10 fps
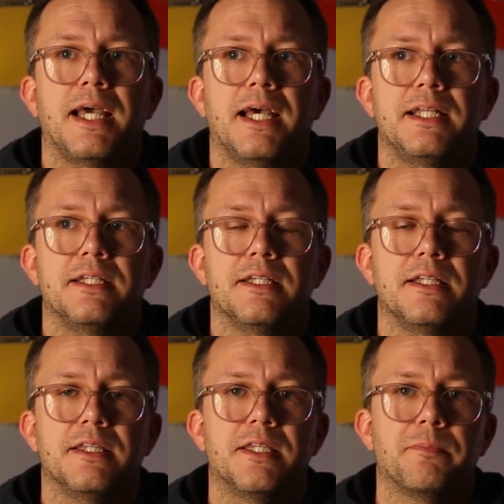And
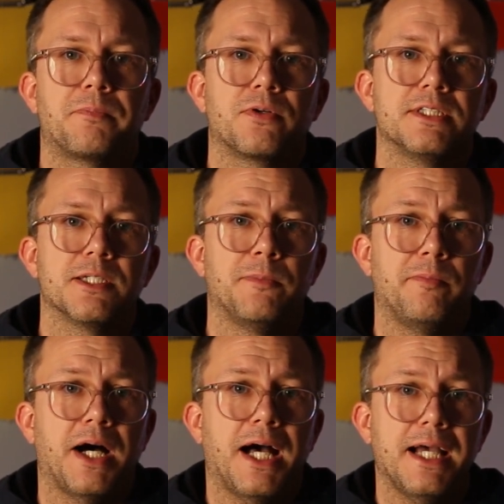the principle
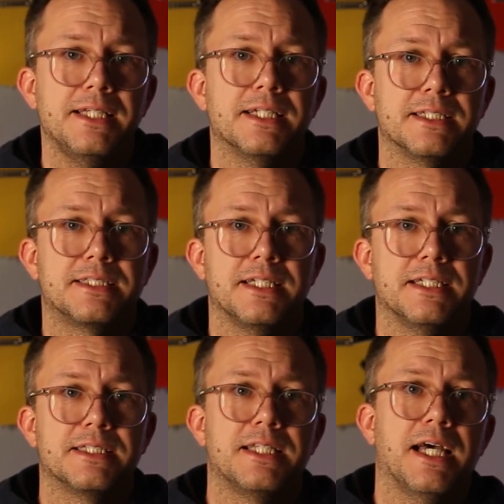behind this
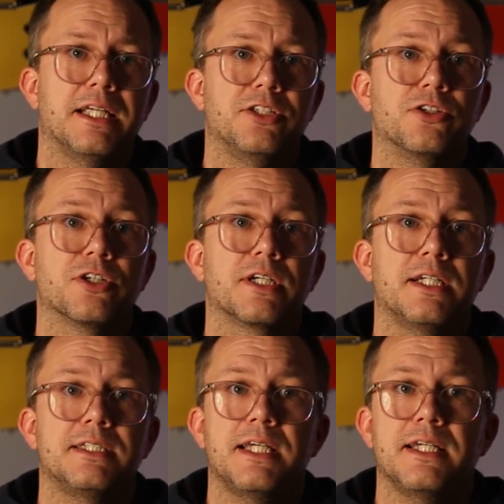is that you're
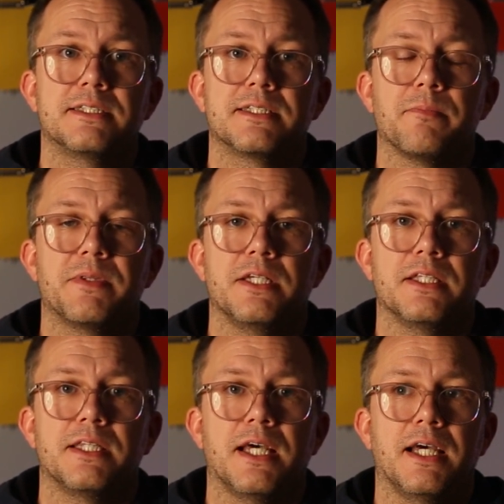gonna take
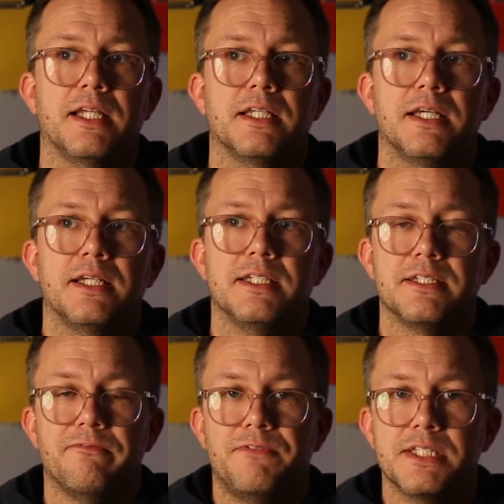something that is
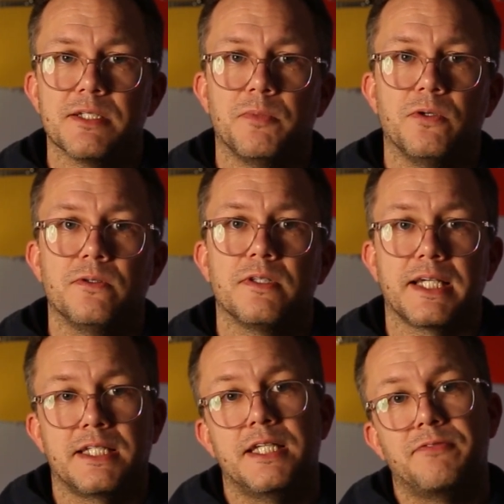invisible,
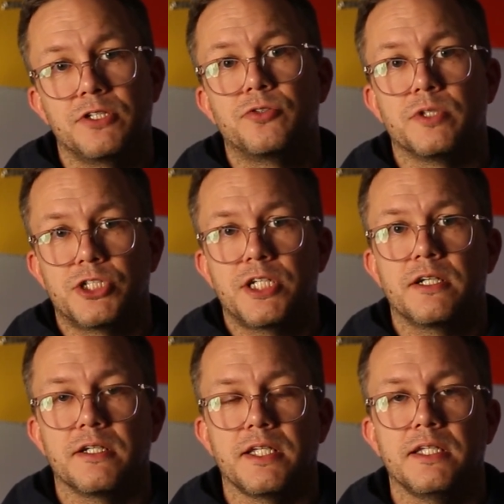like giving to a
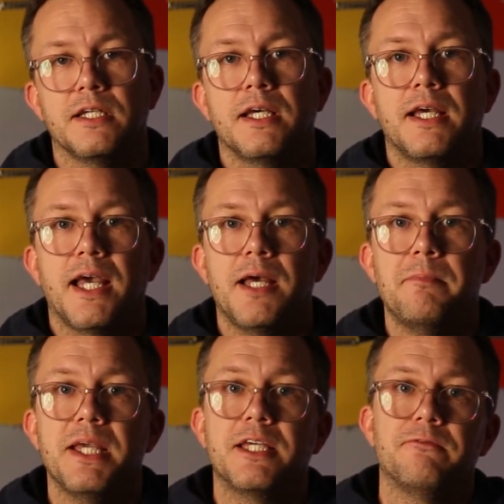charity, and
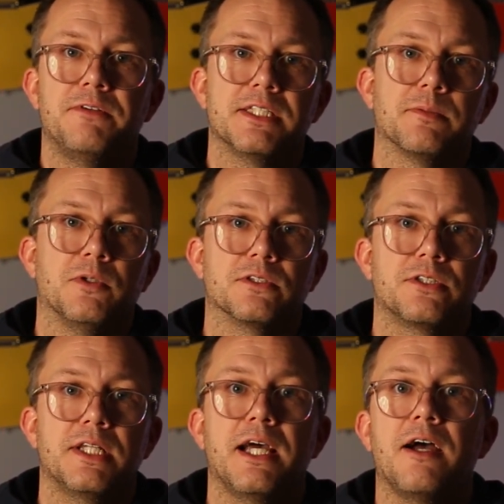make it visible
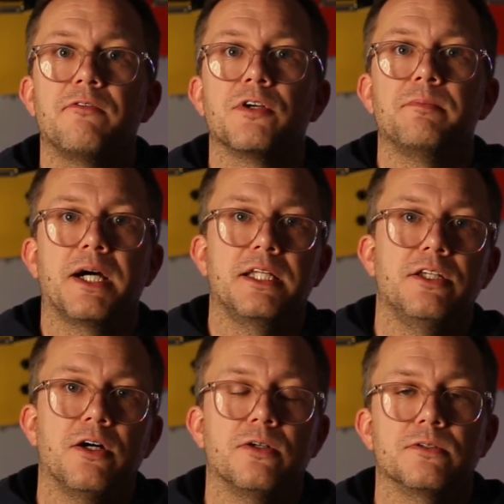so that everybody
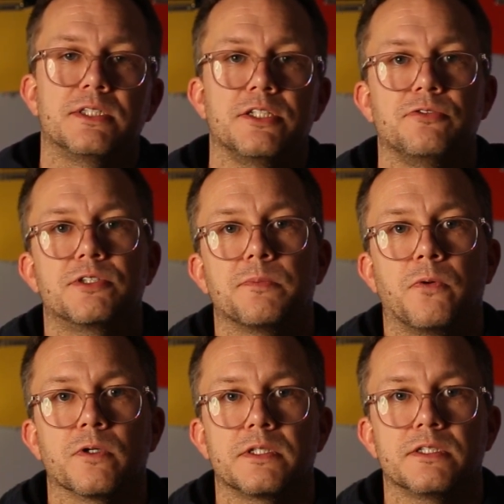knows that you
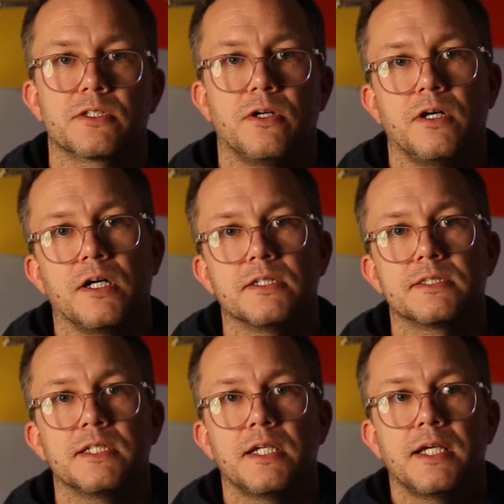support this cause.